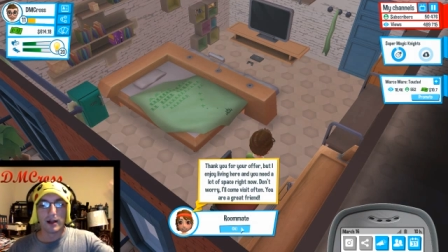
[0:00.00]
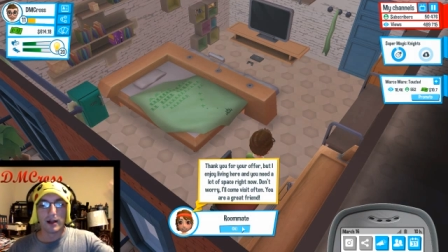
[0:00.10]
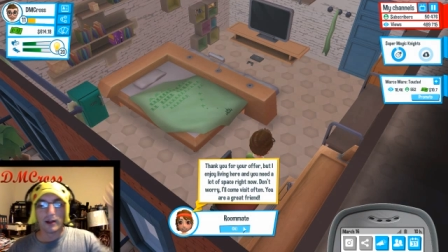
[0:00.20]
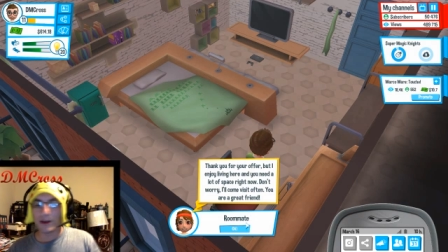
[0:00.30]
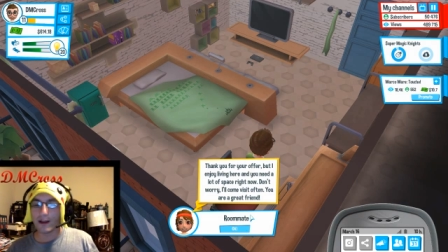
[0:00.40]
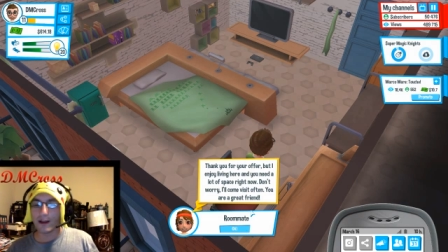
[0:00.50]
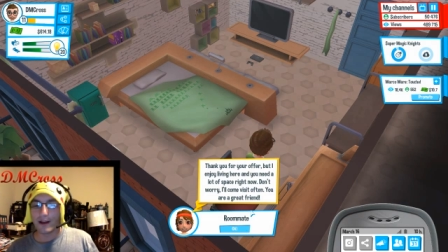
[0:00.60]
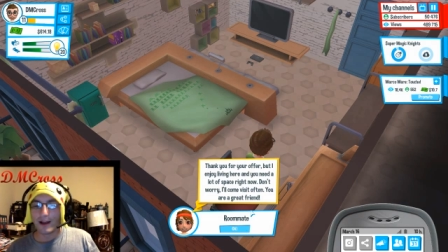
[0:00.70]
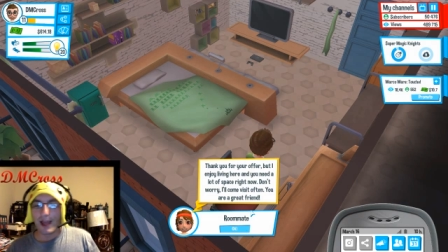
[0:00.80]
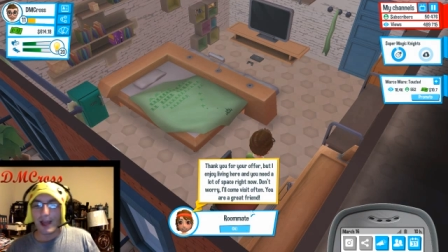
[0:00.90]
Look,
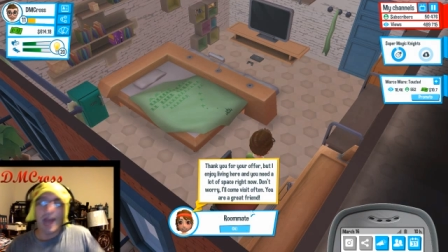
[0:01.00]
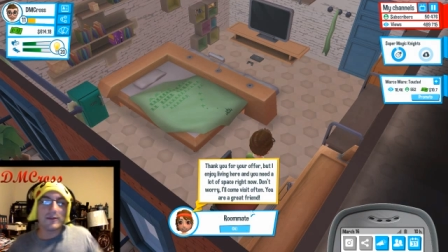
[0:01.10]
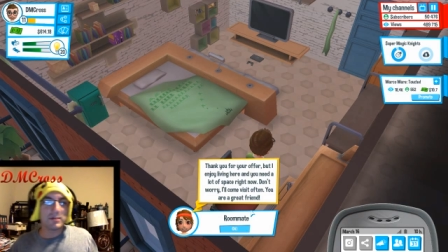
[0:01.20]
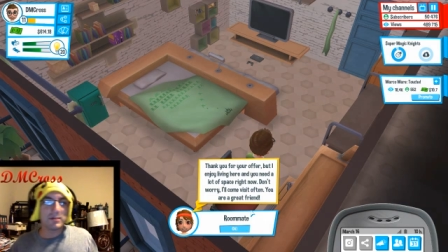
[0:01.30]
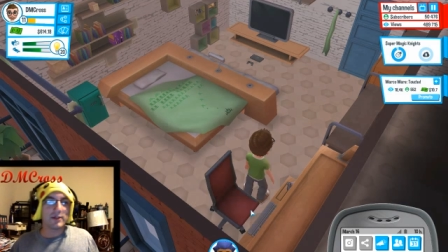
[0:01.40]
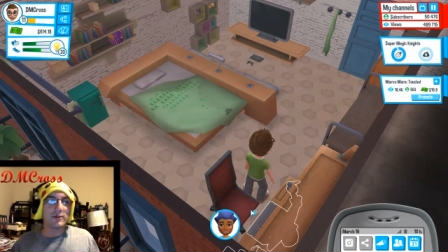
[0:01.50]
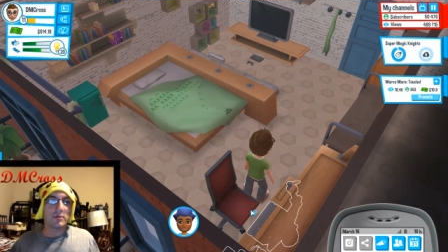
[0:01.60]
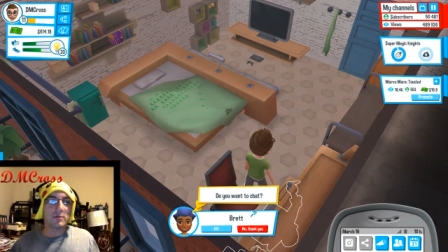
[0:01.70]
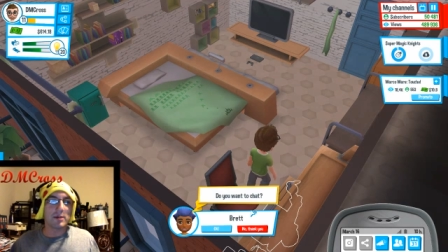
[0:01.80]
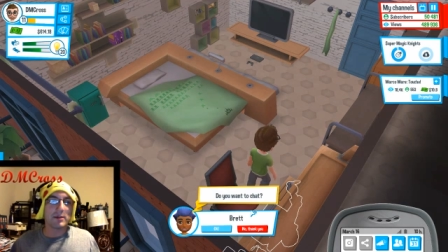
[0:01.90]
everybody's always
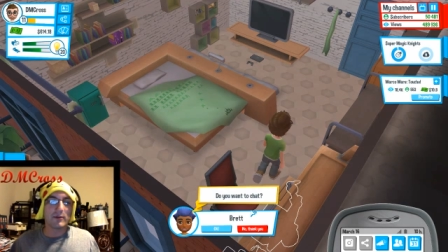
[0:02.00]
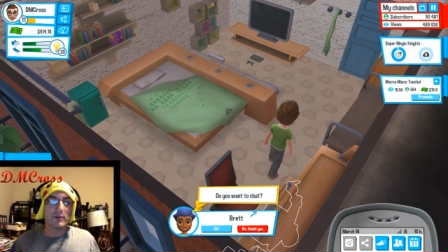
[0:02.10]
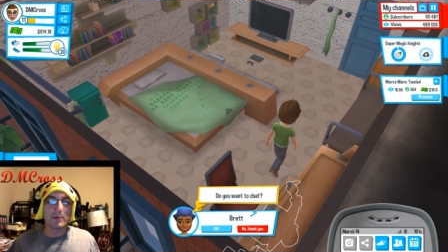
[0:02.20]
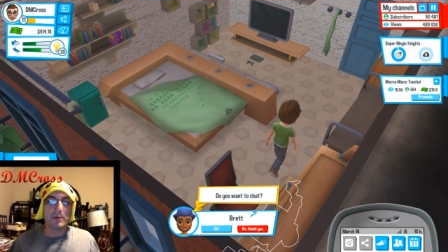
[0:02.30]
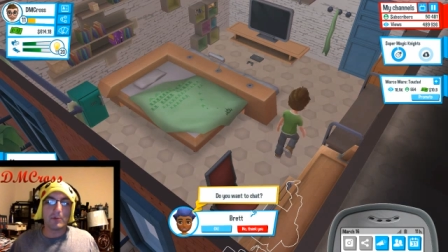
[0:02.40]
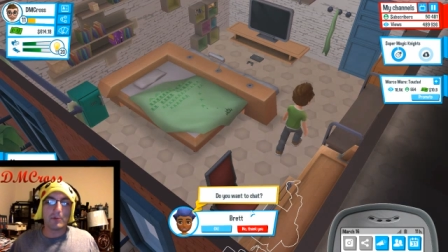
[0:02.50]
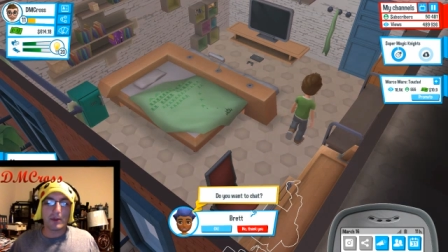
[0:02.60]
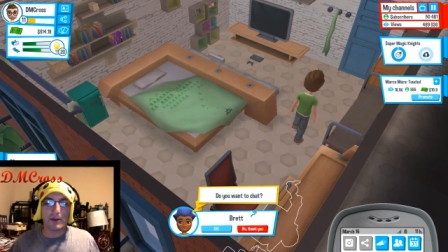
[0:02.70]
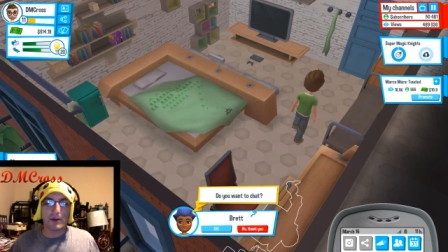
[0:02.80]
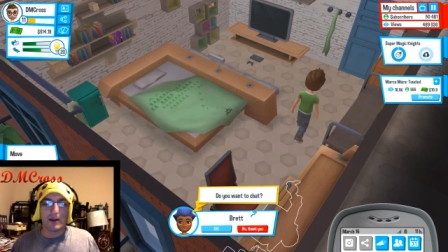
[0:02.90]
worried about the roommate coming with
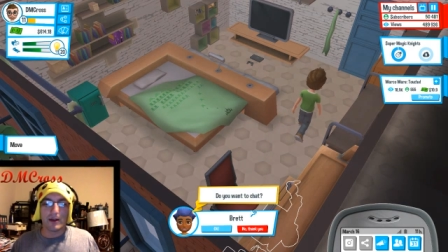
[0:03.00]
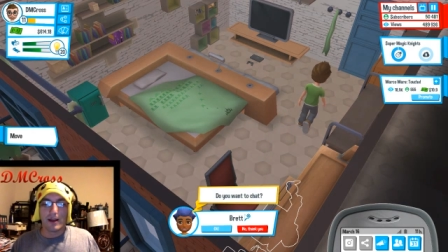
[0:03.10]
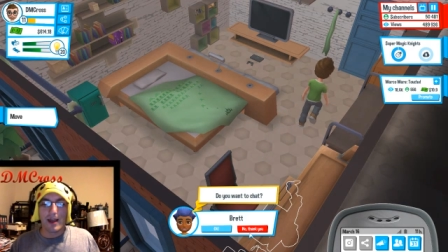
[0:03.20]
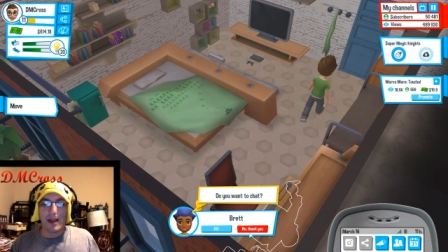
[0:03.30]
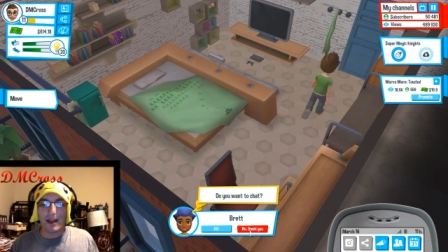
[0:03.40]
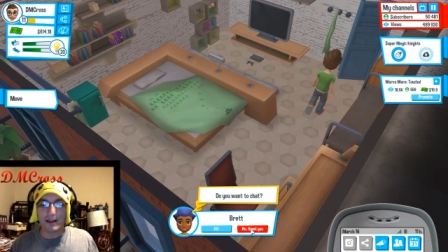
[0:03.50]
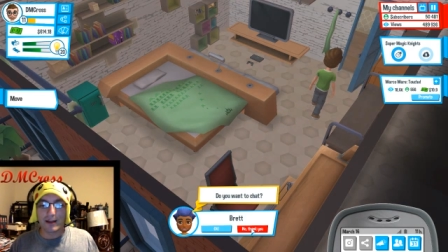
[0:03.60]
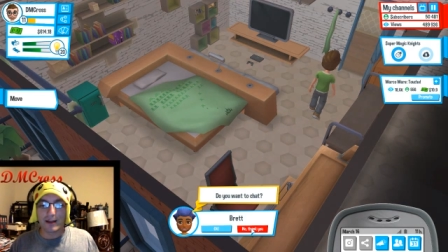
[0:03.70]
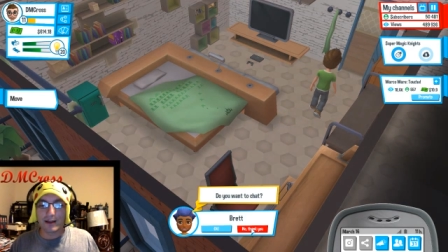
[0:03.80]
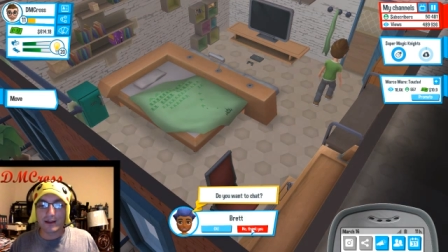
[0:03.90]
you,
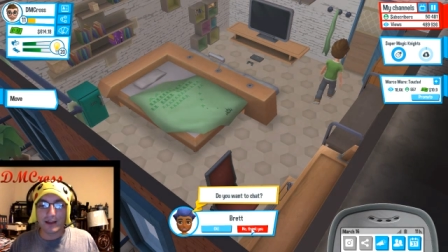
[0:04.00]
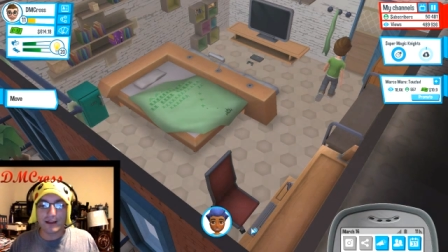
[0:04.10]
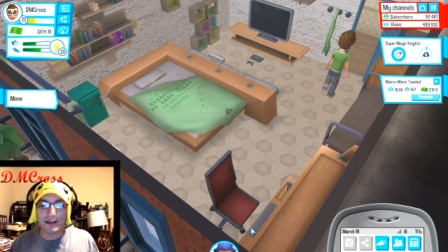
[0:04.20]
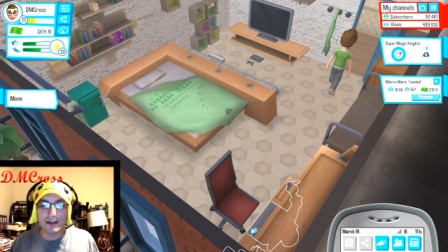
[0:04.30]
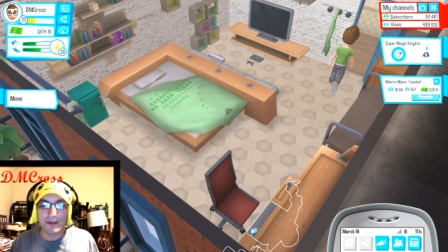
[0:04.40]
and it doesn't even